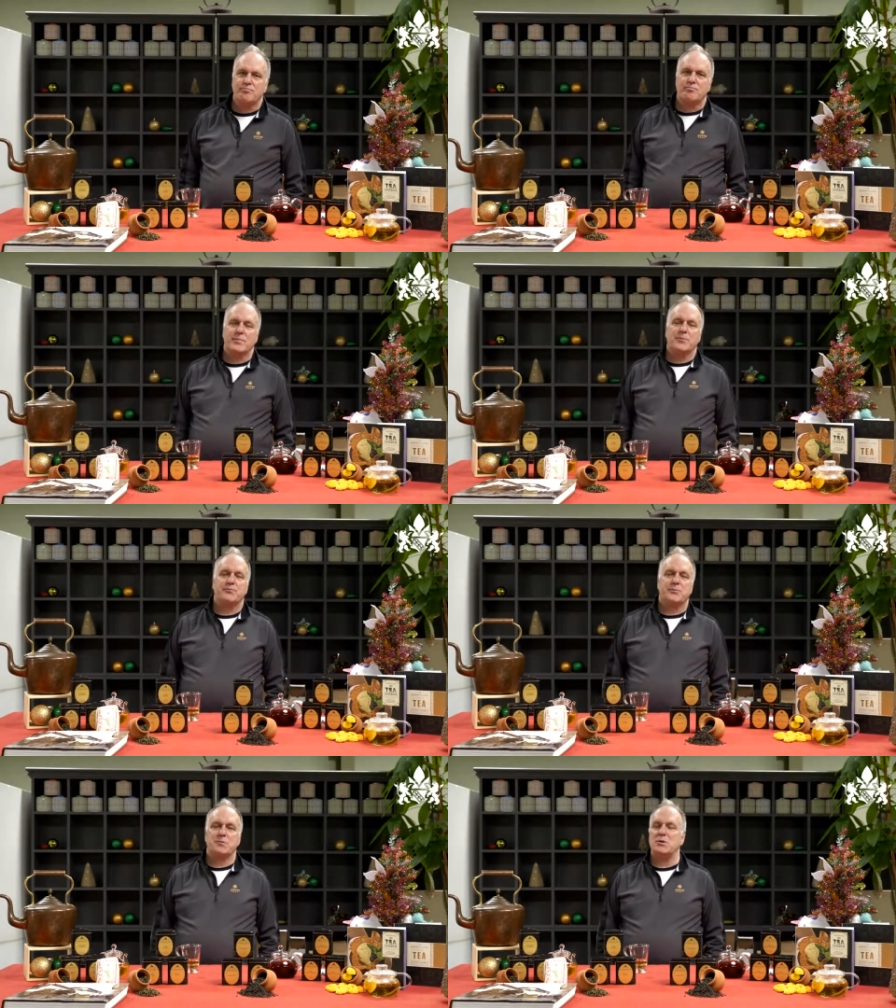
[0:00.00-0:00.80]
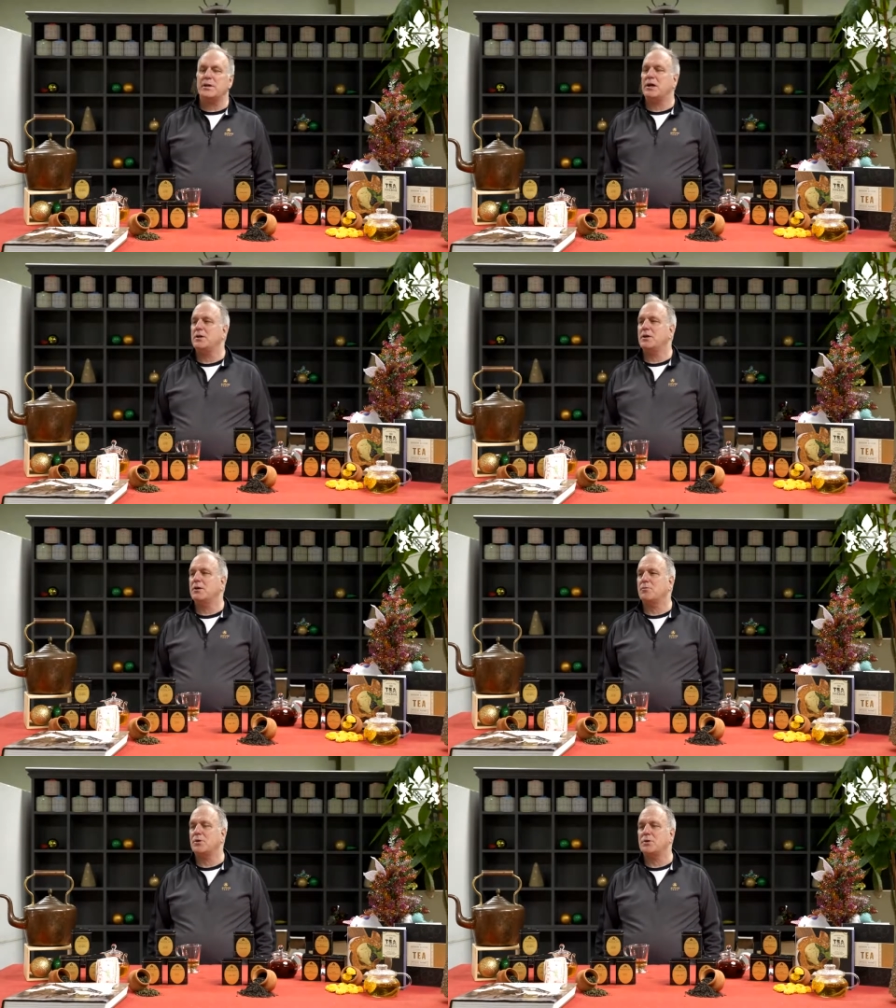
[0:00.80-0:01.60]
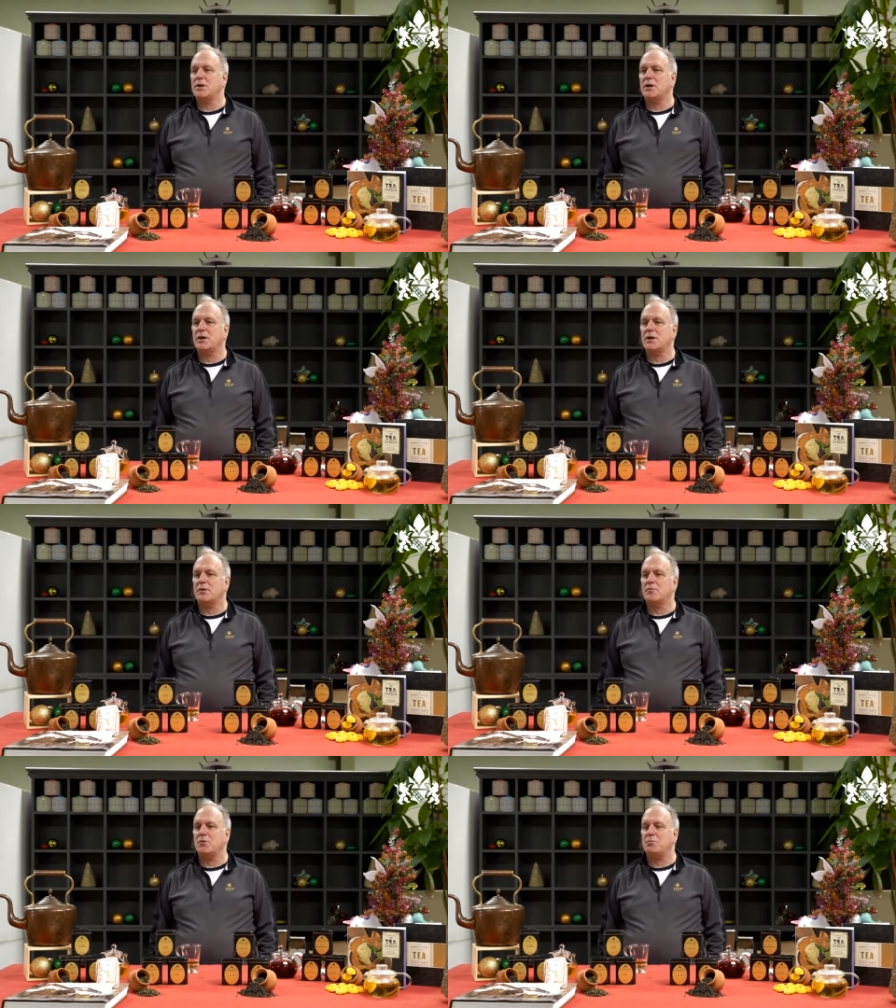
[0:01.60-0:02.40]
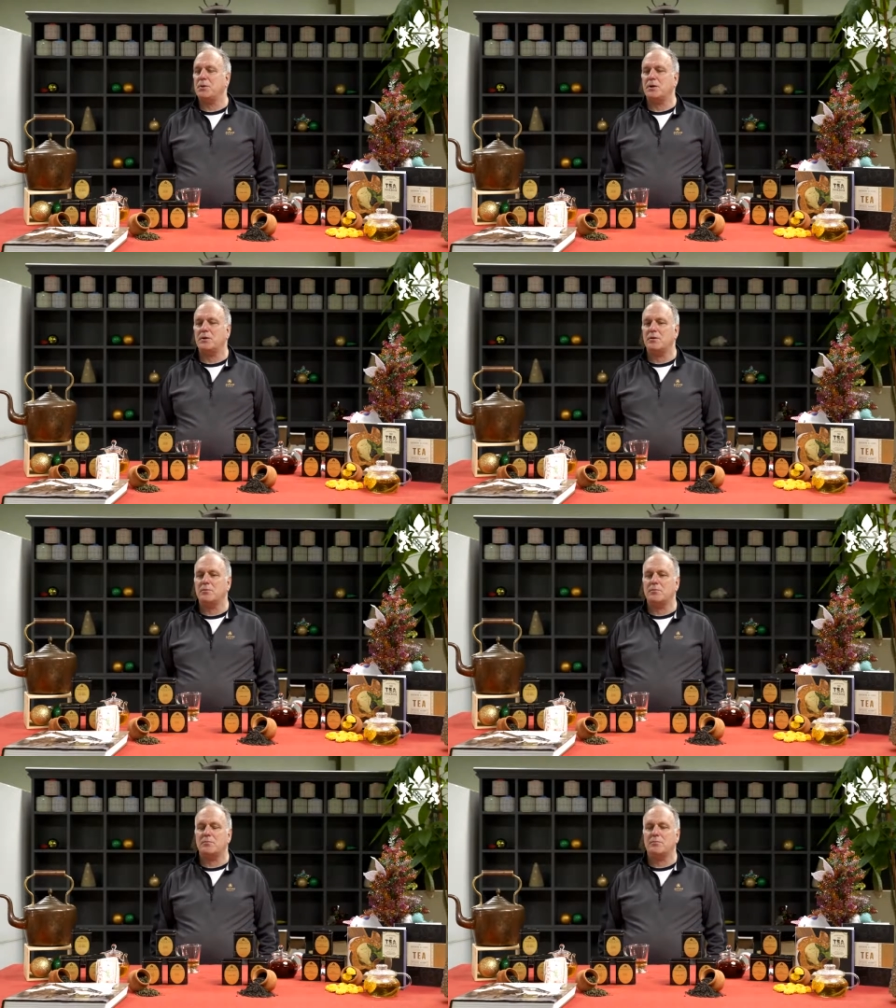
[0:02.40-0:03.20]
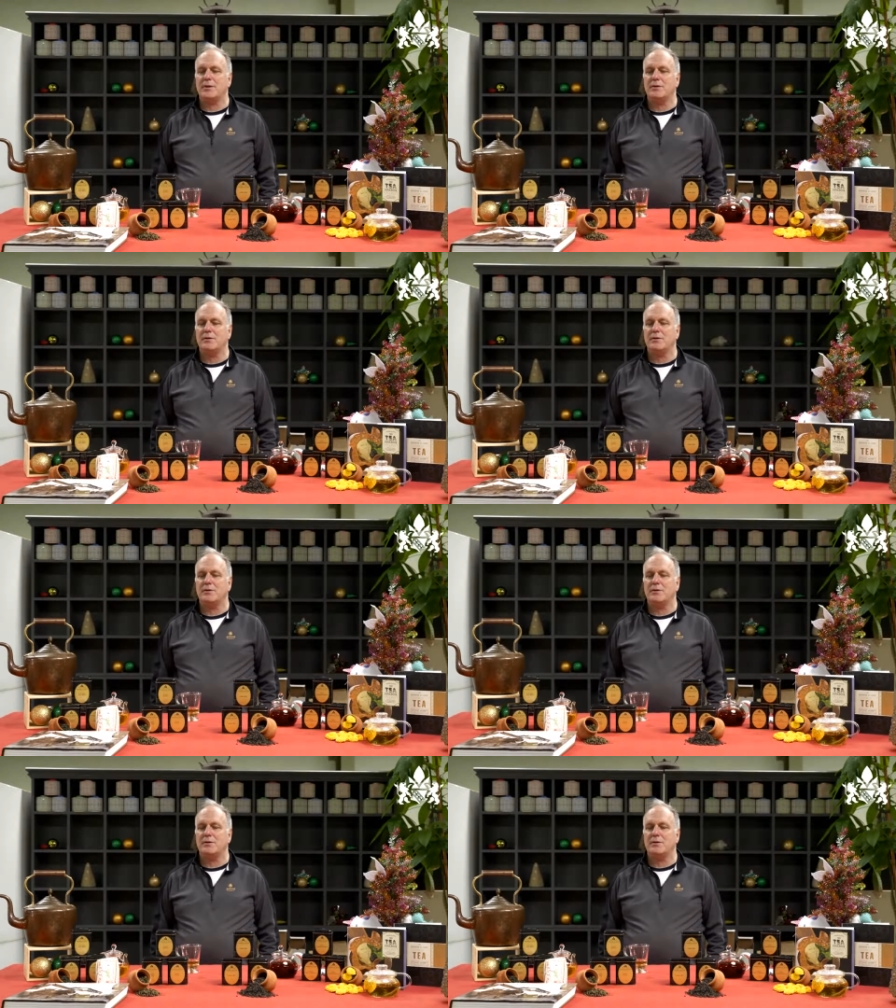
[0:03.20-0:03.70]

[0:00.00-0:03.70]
We went down there with Peter? No.